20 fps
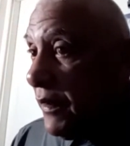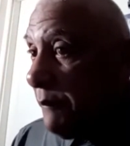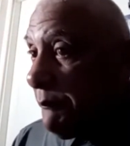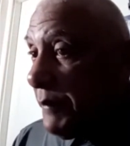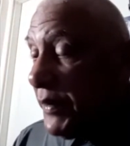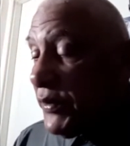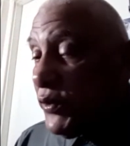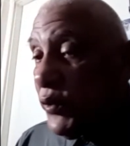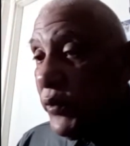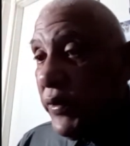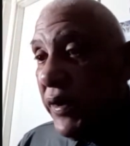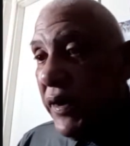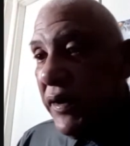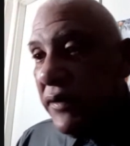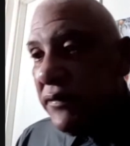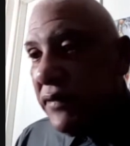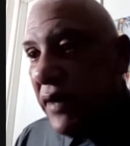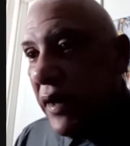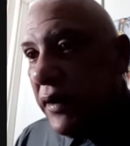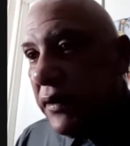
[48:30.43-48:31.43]
But Luka
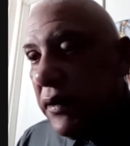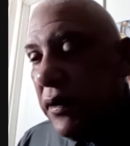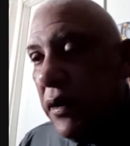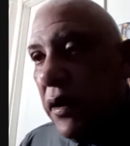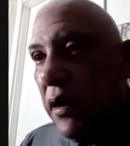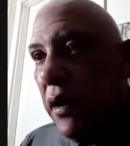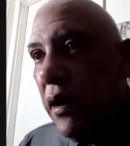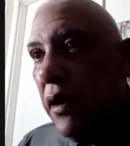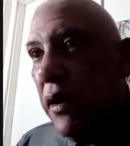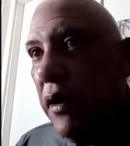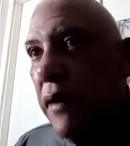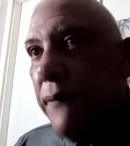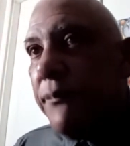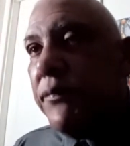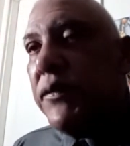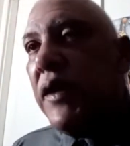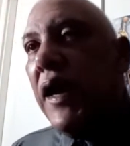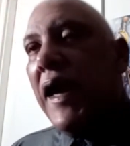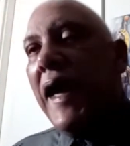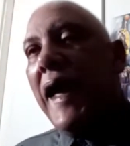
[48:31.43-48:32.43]
is like,
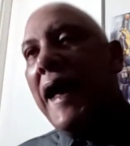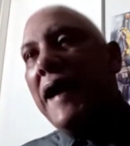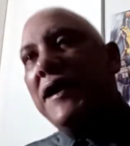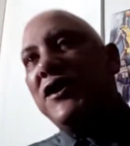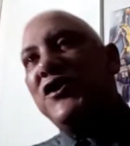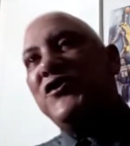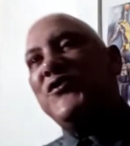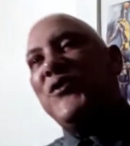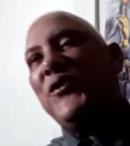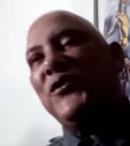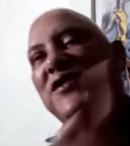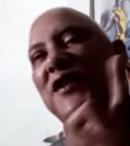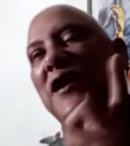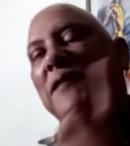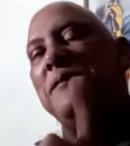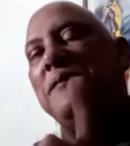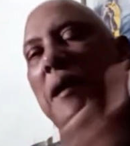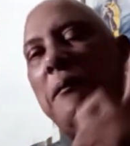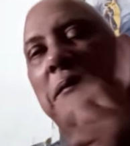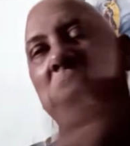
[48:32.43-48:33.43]
and you know
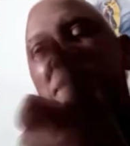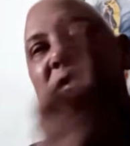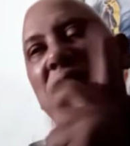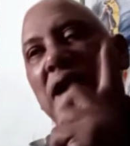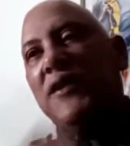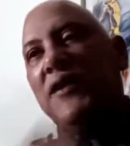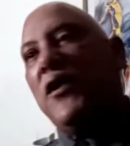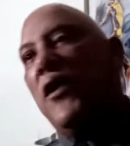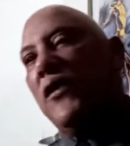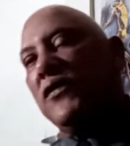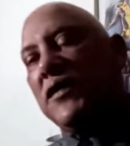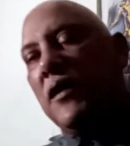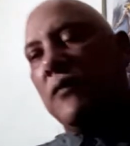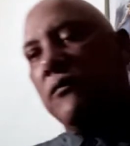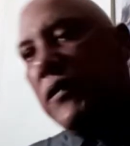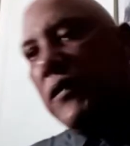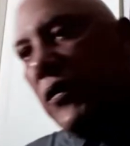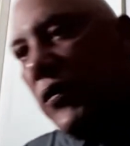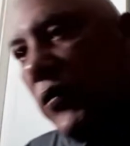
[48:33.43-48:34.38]
something? I'm gonna tell y'all something real